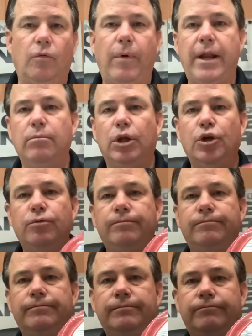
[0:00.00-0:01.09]
red and blue,
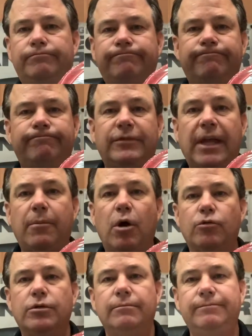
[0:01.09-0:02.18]
same
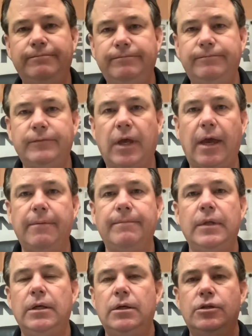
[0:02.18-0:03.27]
hose. Okay,
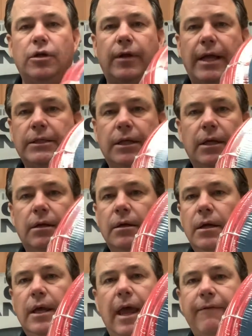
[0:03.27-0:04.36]
so that's the,
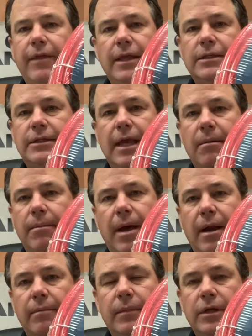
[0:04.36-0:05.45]
everything's the same
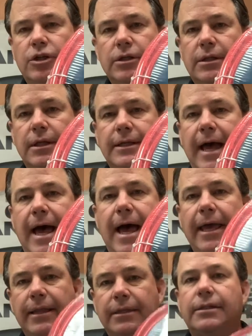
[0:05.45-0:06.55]
about them. It's just the
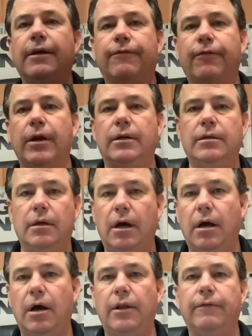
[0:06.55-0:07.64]
dye that's different
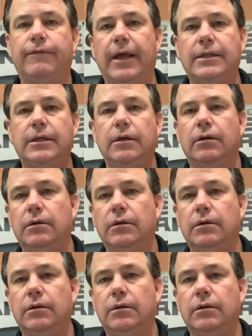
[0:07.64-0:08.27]
uh, on the Flexeel